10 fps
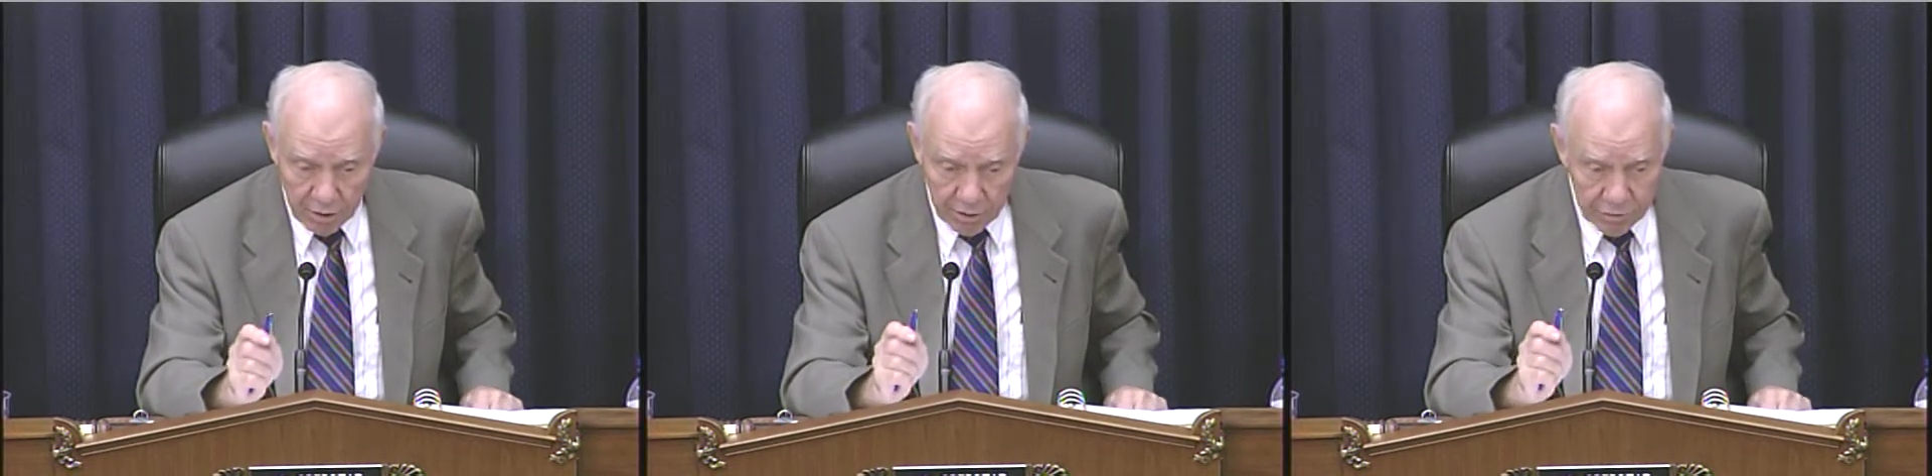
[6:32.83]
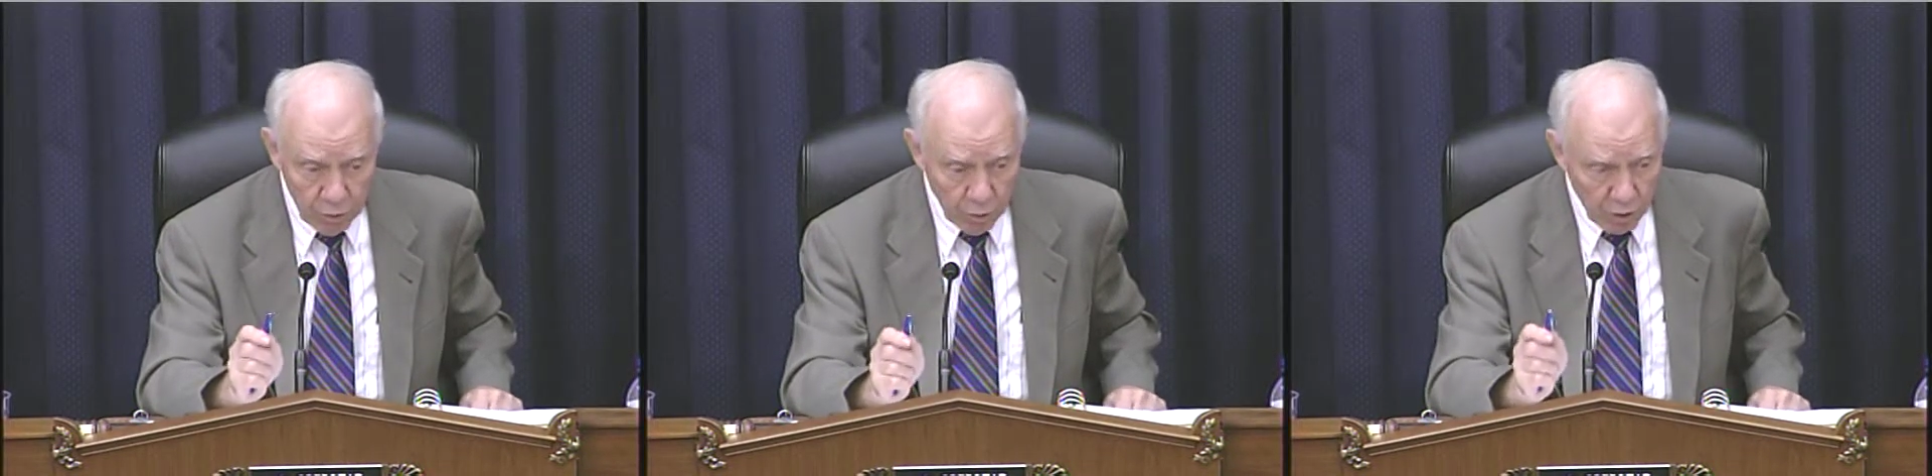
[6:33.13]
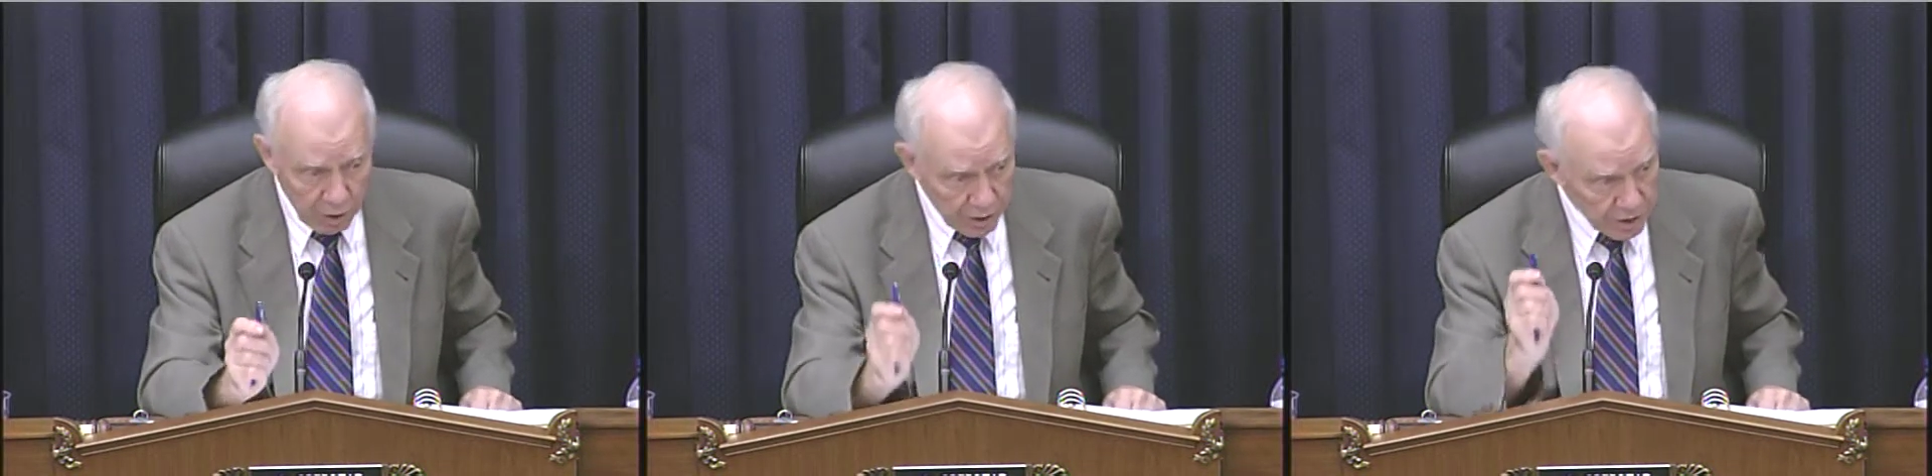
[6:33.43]
for
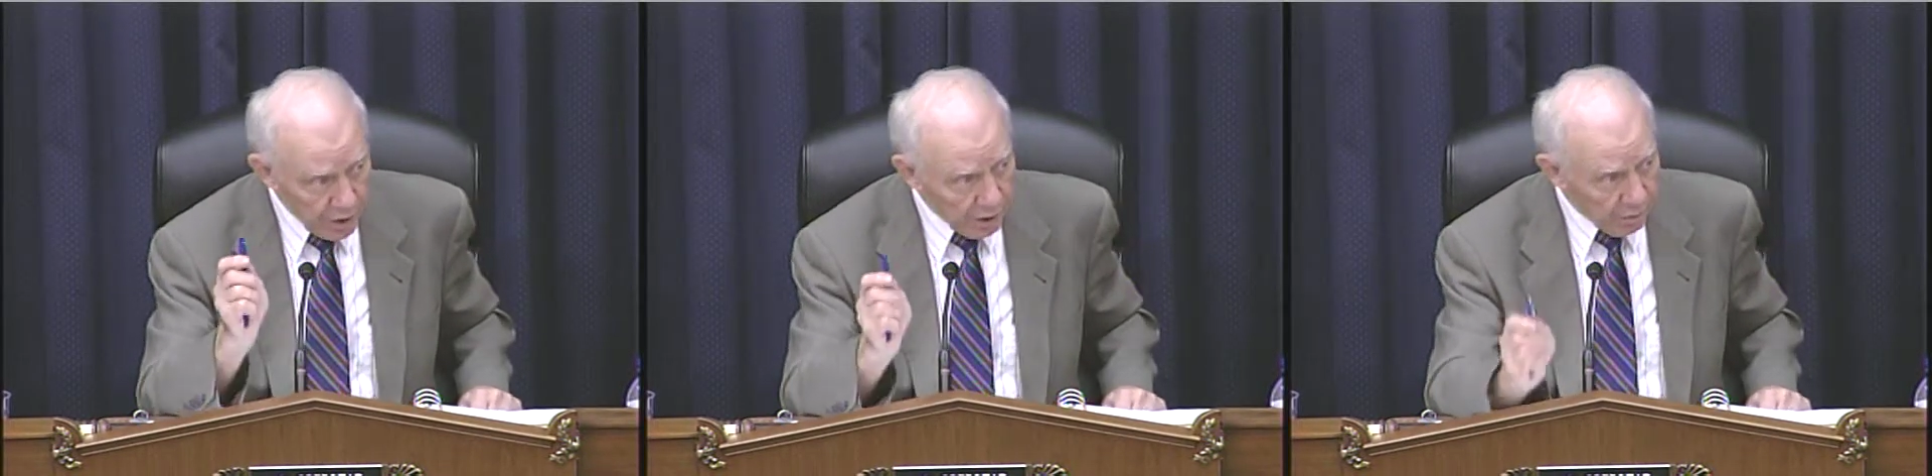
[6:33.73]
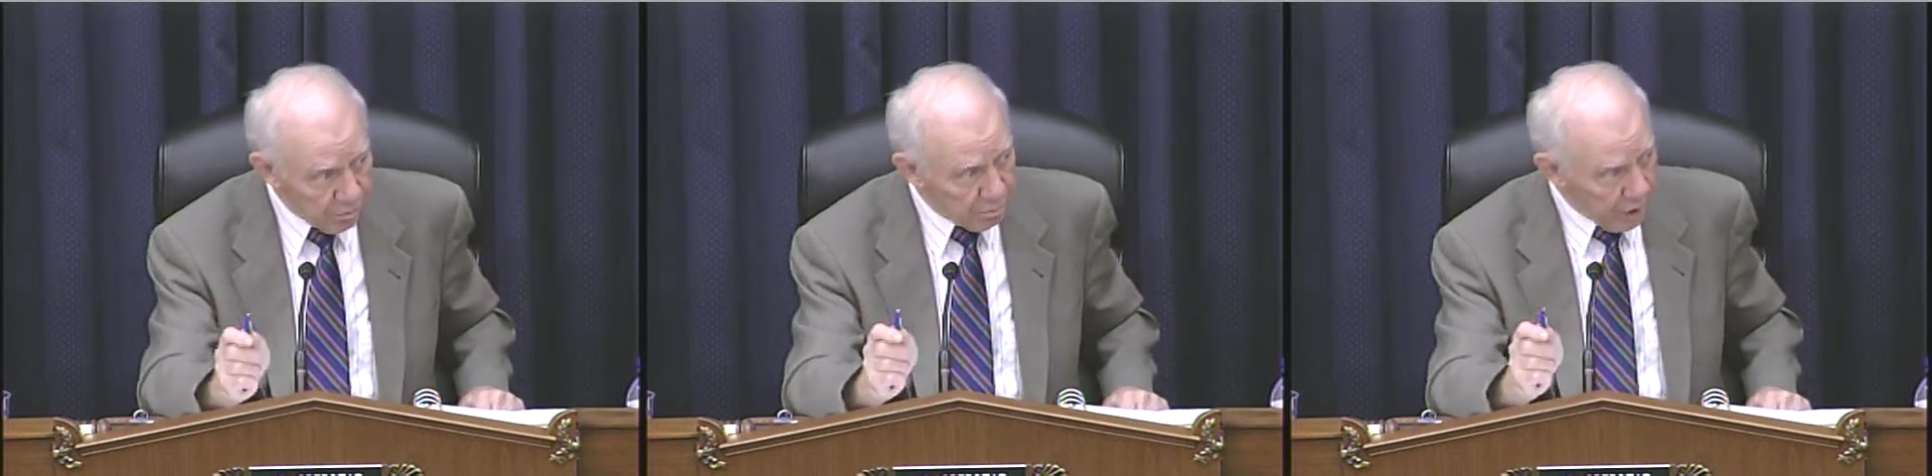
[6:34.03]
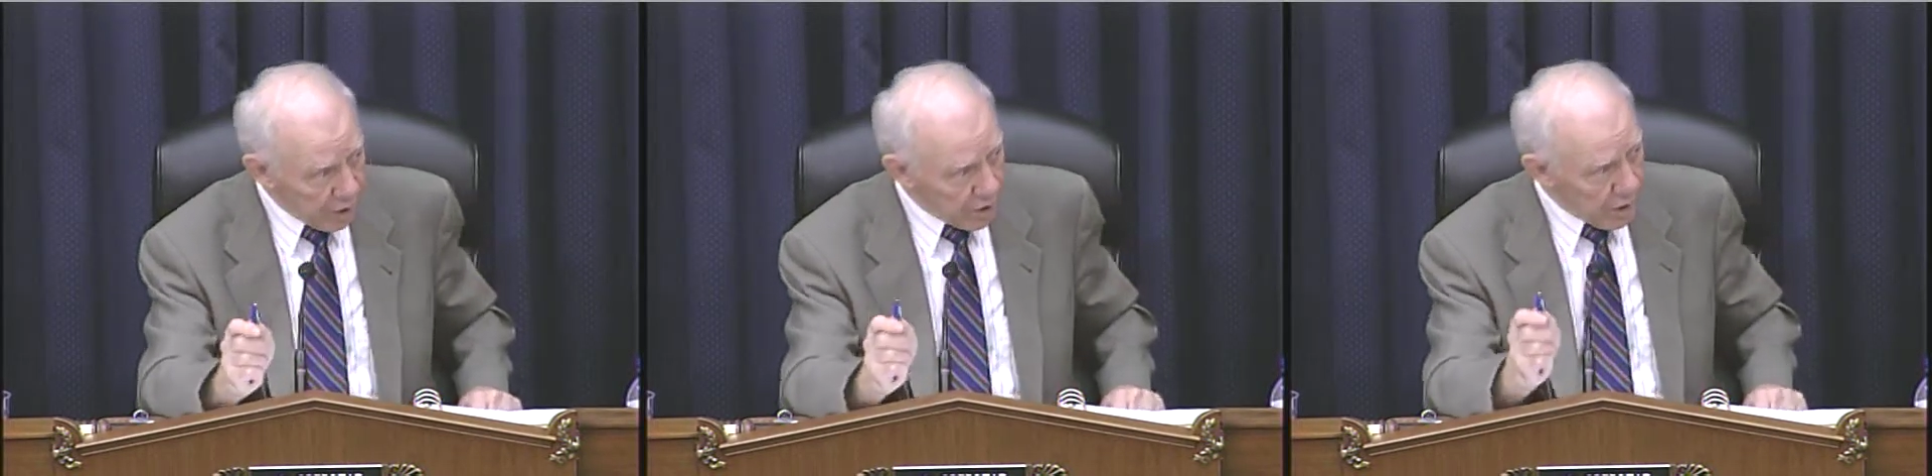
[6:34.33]
a listing of
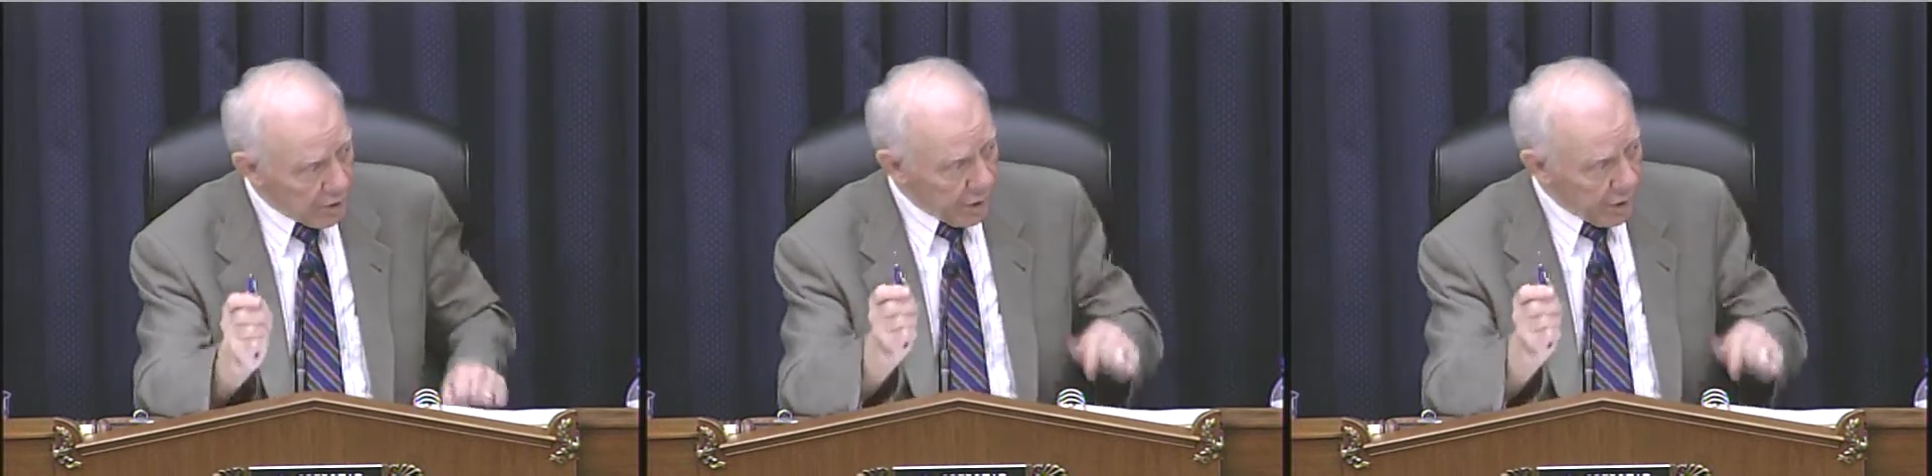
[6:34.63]
projects